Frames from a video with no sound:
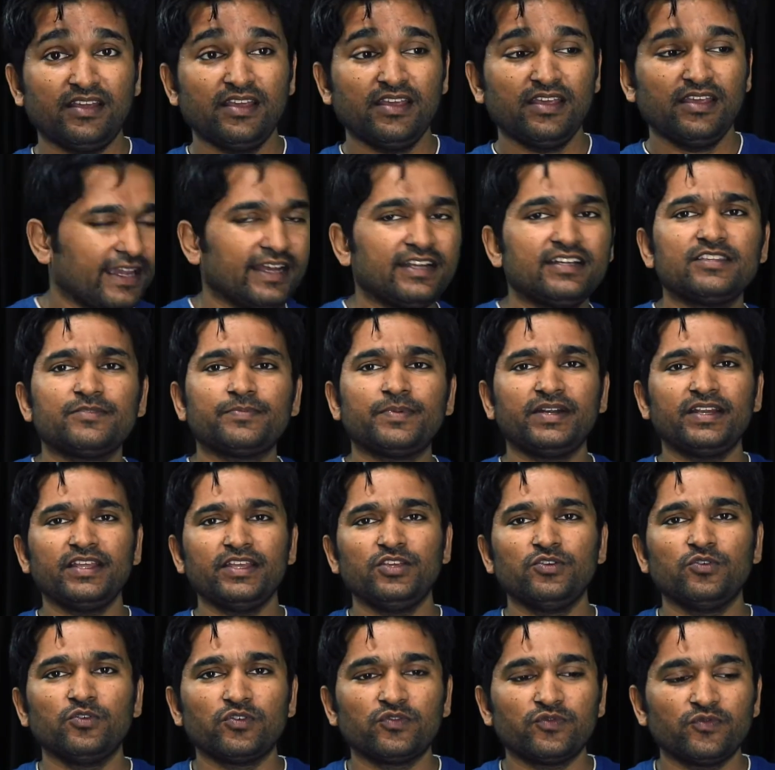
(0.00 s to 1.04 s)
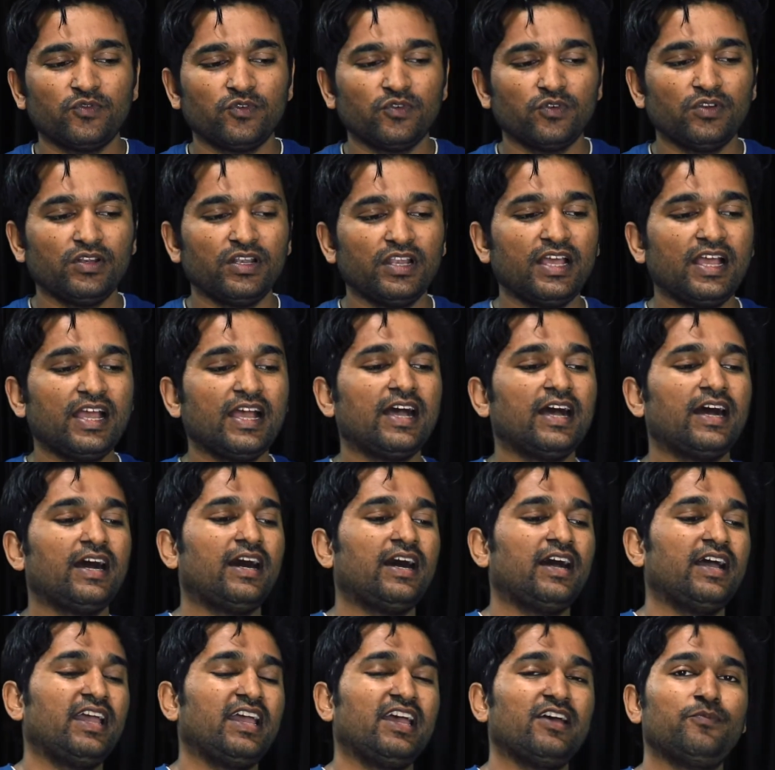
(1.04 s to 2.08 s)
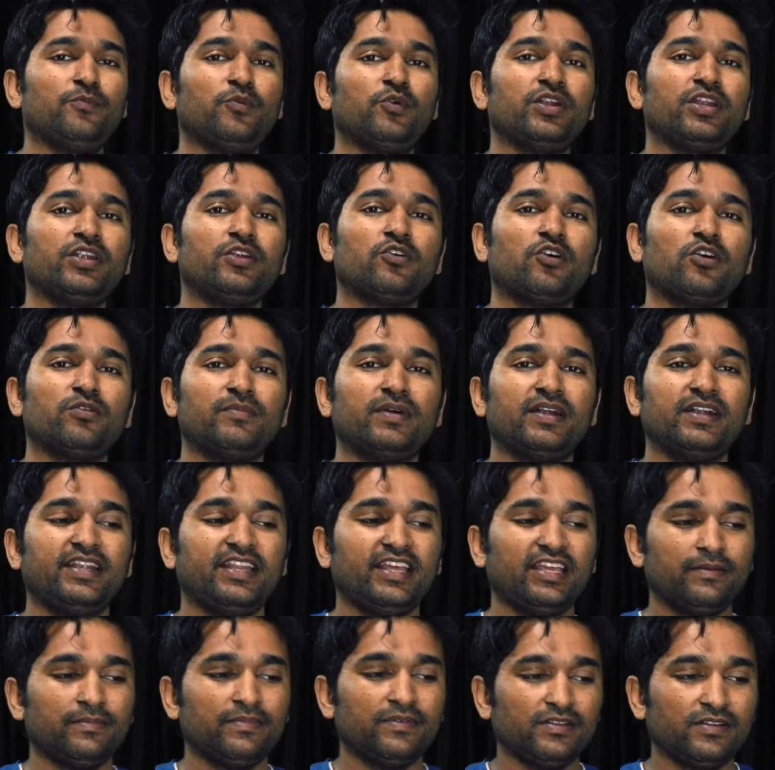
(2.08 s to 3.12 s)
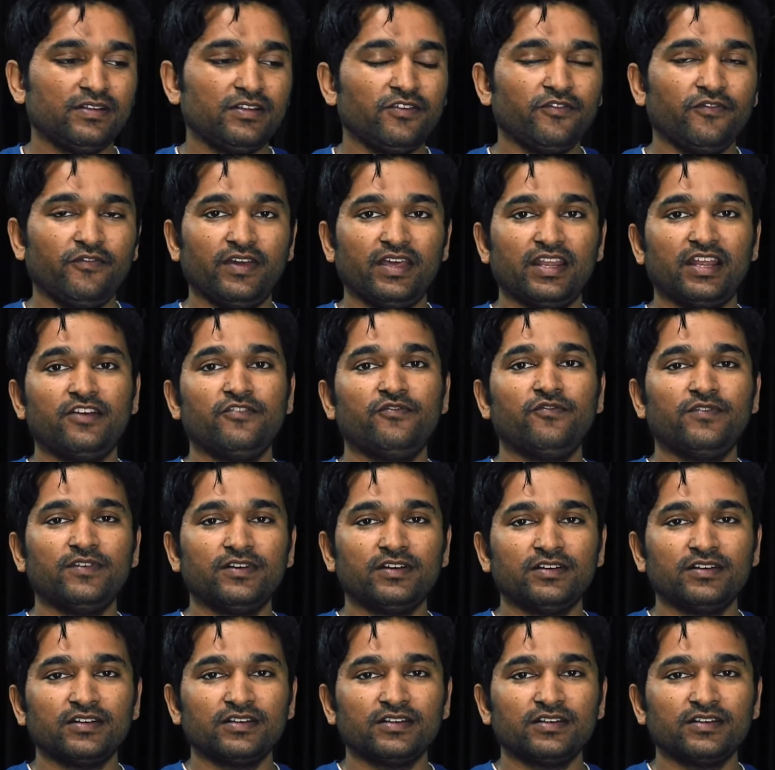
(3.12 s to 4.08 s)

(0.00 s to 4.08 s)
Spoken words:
It is pretty useful. I have put it on my table where I work.